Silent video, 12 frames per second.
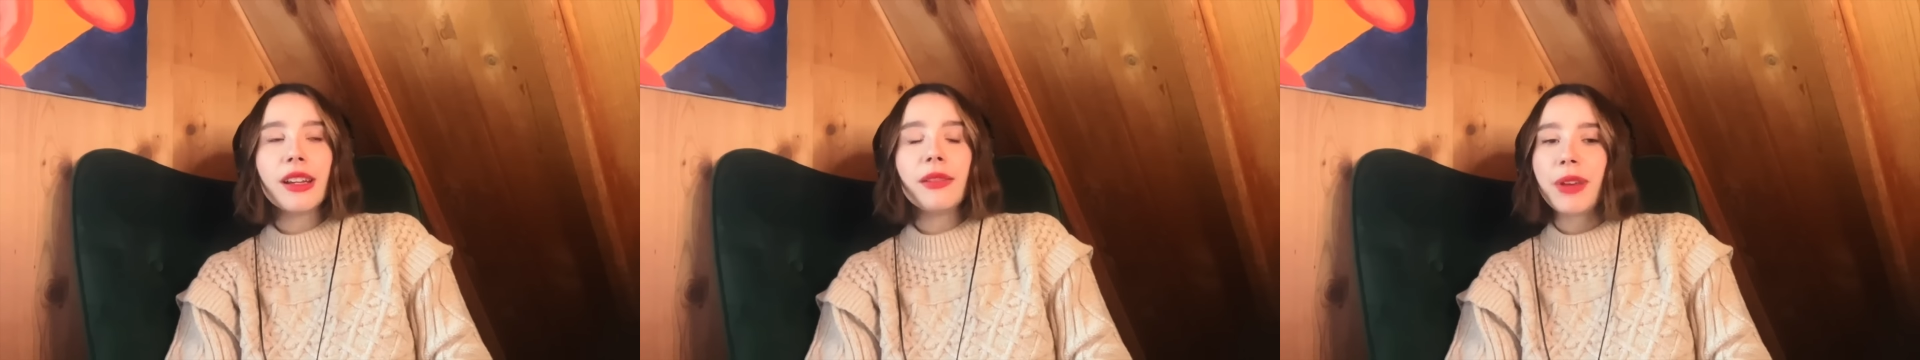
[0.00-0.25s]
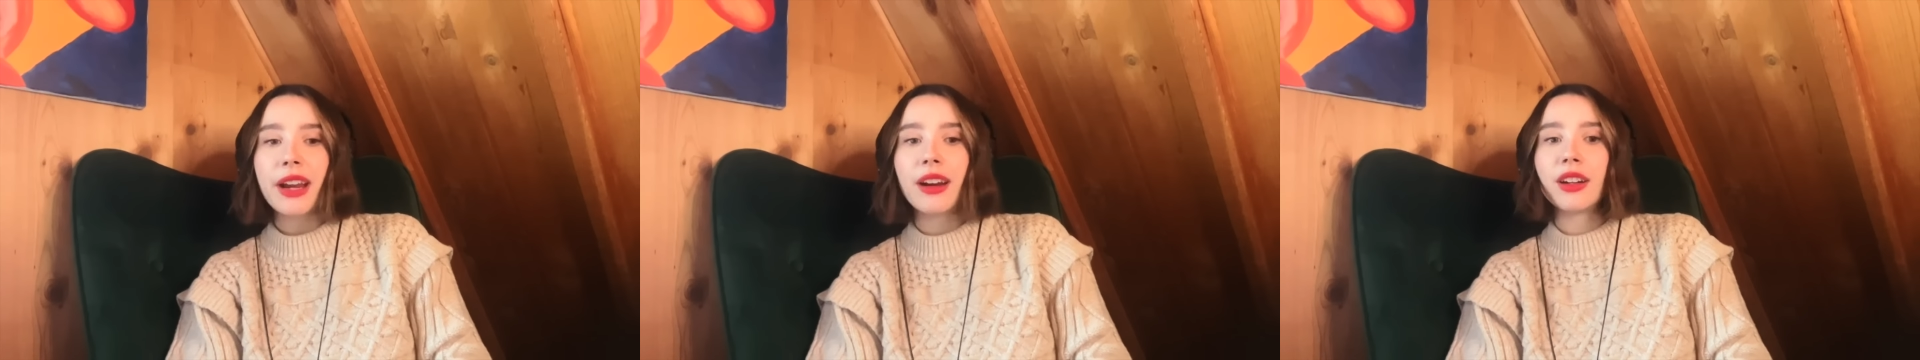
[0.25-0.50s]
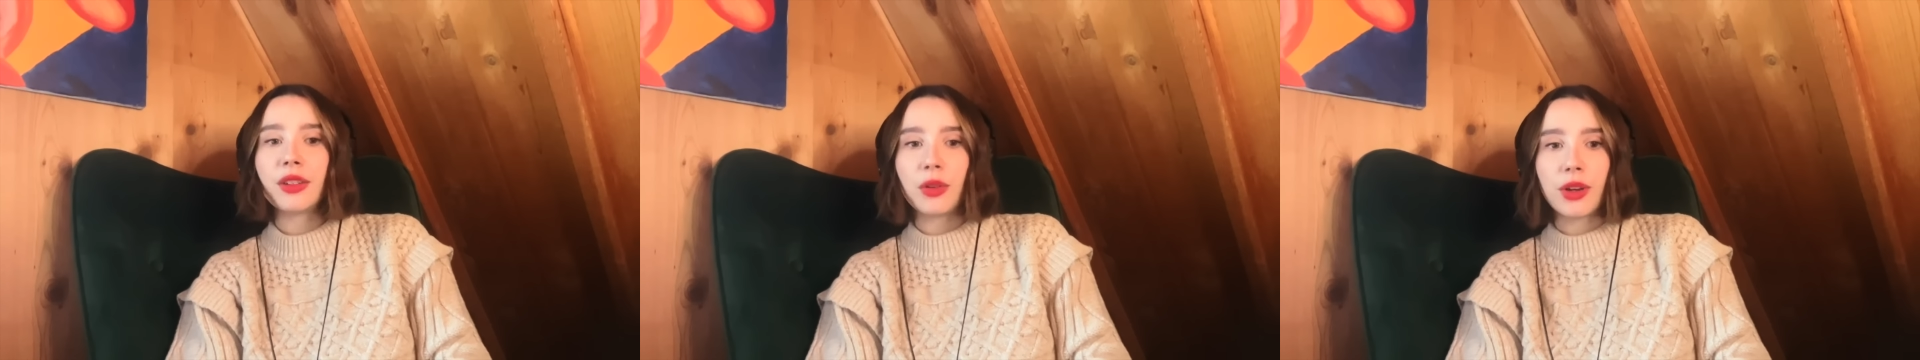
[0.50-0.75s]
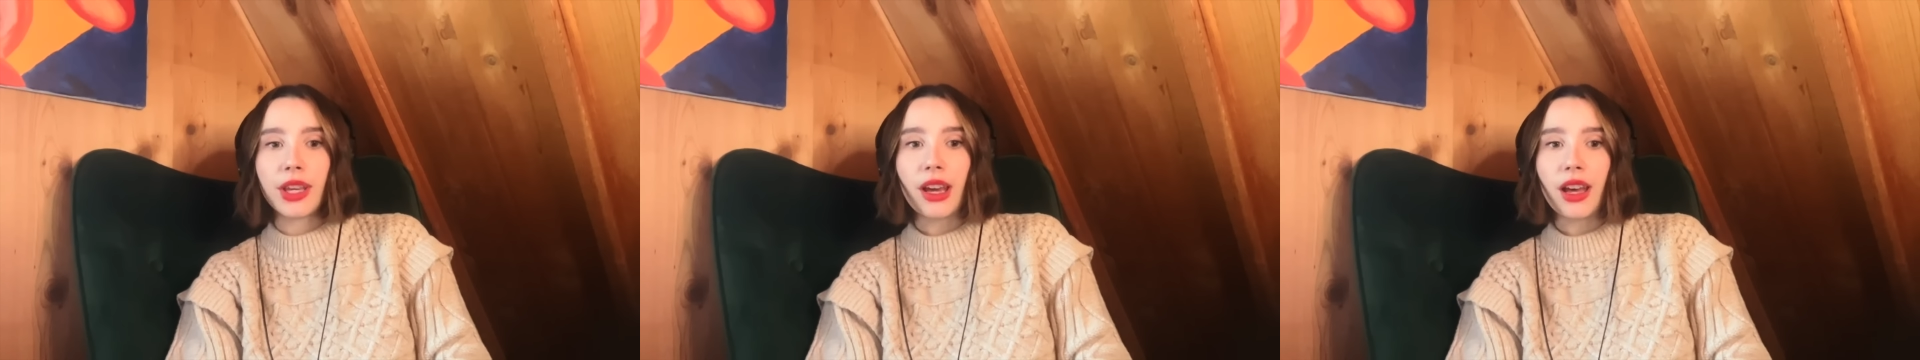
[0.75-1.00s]
and
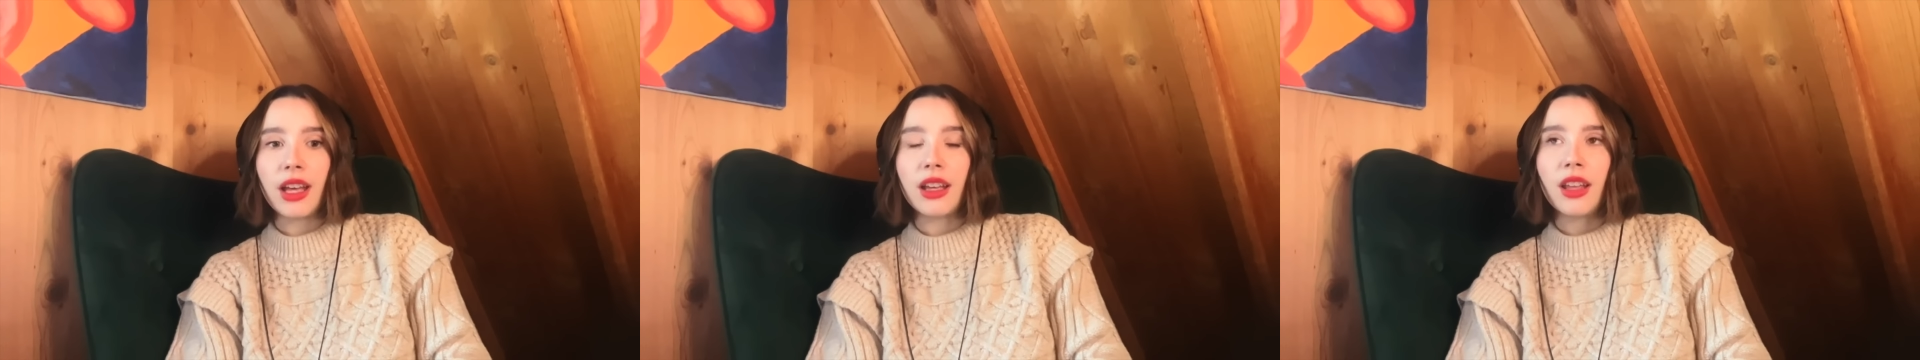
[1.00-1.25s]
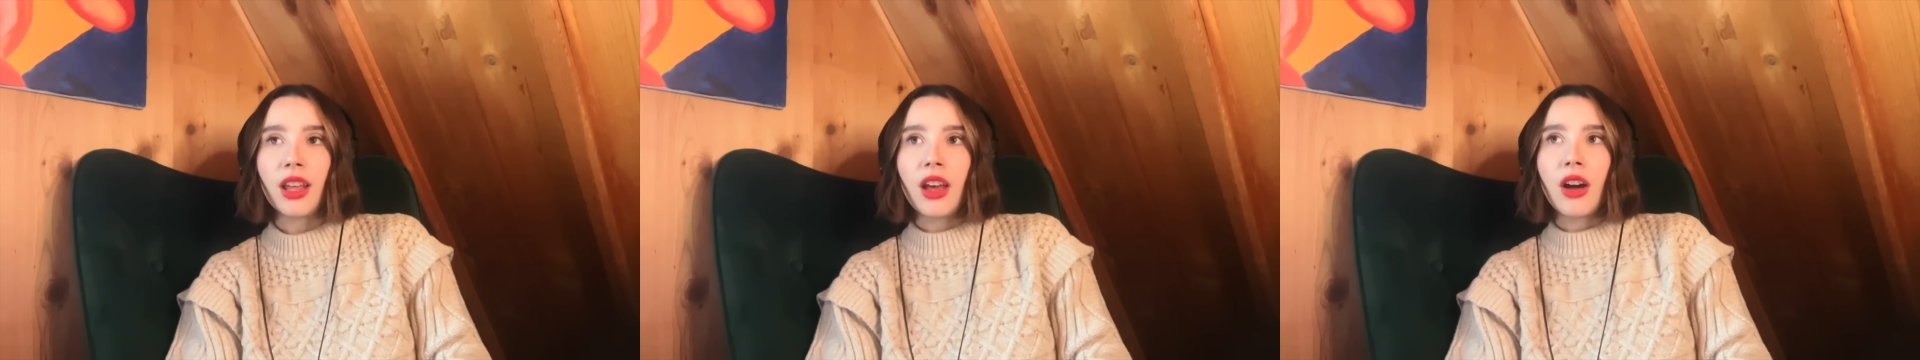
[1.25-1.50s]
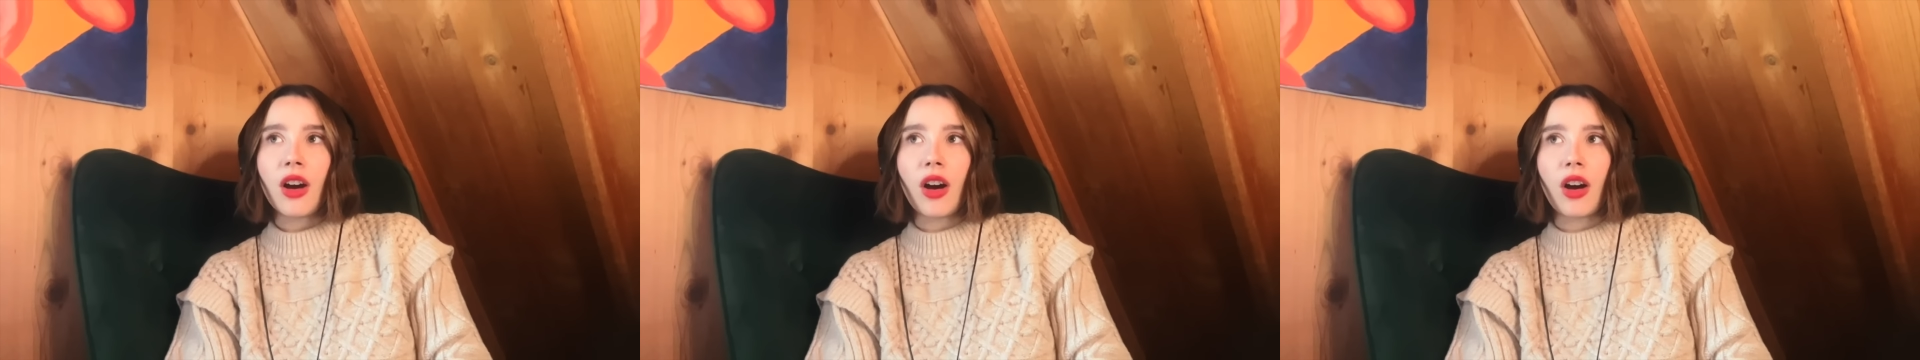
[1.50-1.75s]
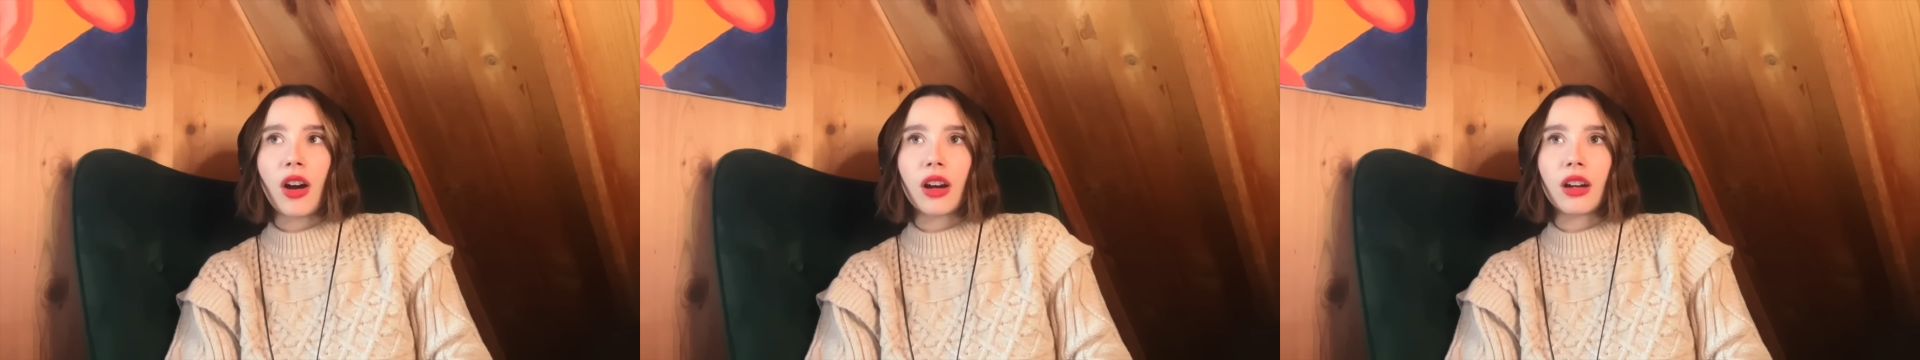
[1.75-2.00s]
paranoia
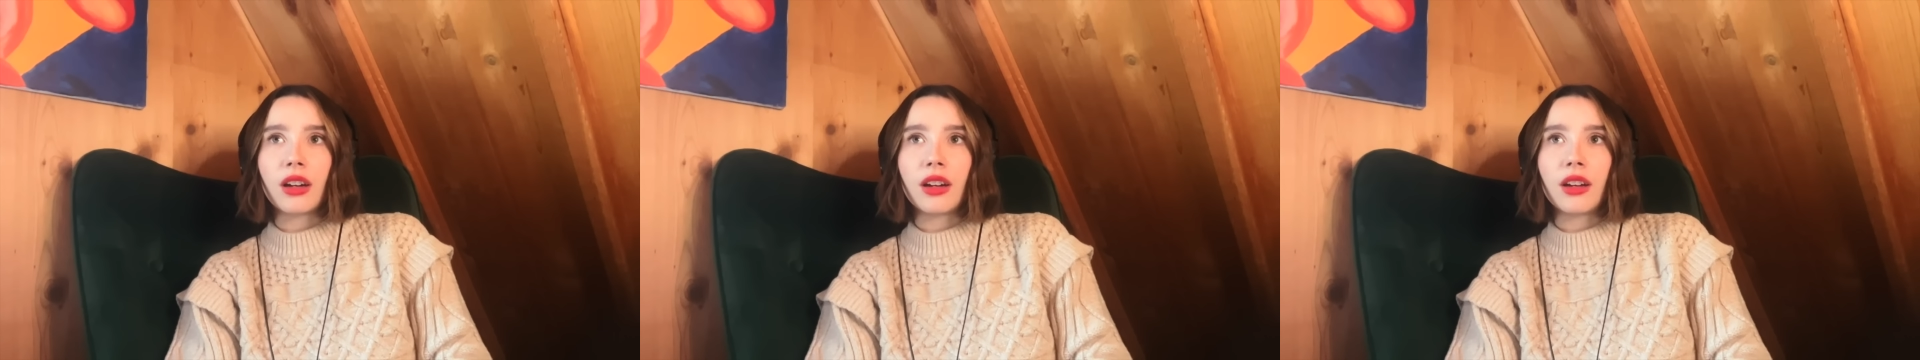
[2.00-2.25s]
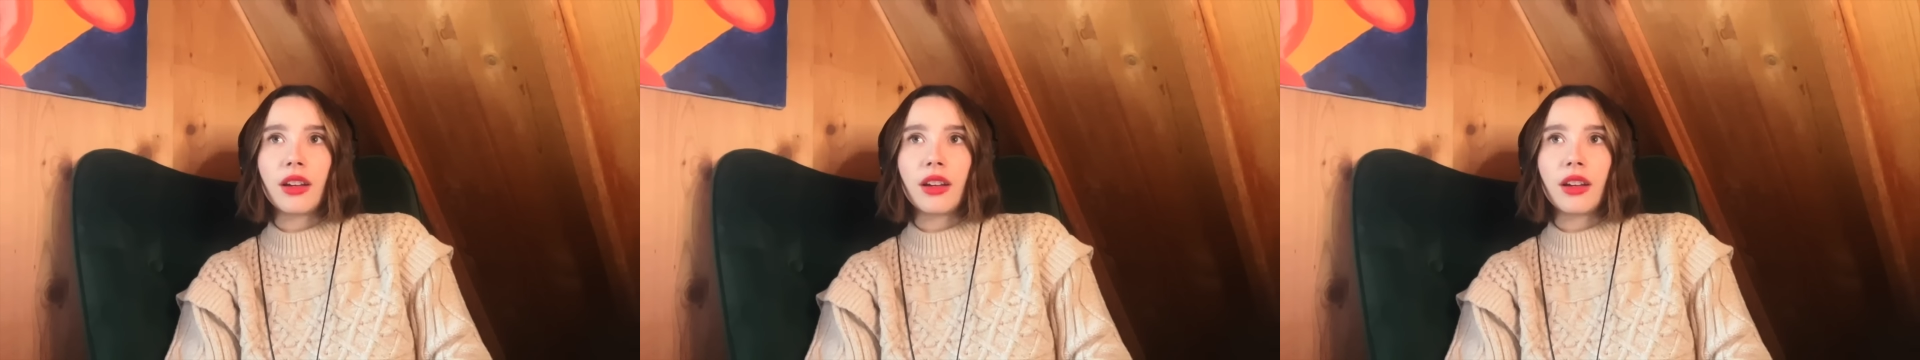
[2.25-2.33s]
are